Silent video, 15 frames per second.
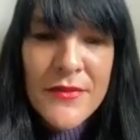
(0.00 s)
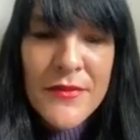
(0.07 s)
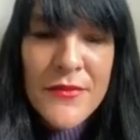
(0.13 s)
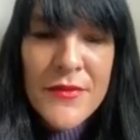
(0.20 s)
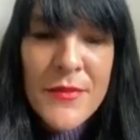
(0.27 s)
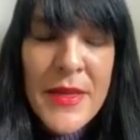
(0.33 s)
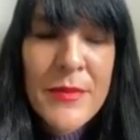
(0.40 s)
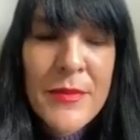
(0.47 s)

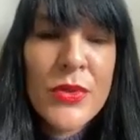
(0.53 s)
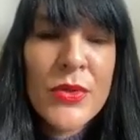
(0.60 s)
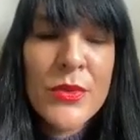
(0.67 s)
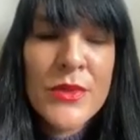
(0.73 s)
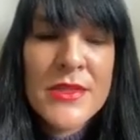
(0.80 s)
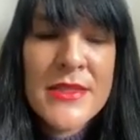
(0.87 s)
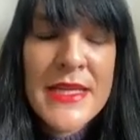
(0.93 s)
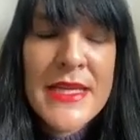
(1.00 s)
for people who
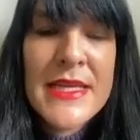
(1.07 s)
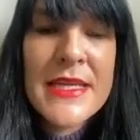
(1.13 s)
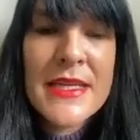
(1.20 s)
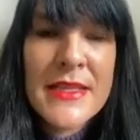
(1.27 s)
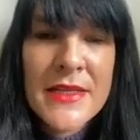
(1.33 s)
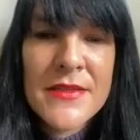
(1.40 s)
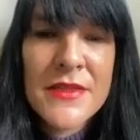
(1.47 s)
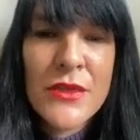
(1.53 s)
are
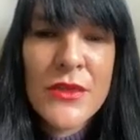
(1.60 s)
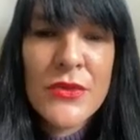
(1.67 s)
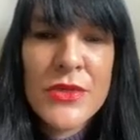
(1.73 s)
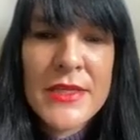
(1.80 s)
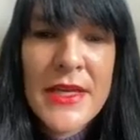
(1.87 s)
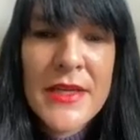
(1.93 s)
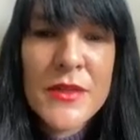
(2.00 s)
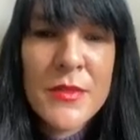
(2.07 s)
seeking that secure
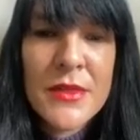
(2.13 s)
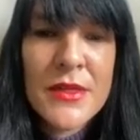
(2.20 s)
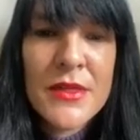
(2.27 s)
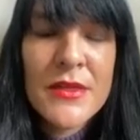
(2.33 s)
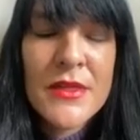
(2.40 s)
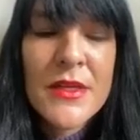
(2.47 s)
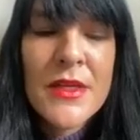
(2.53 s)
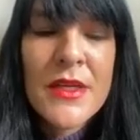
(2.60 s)
attachment.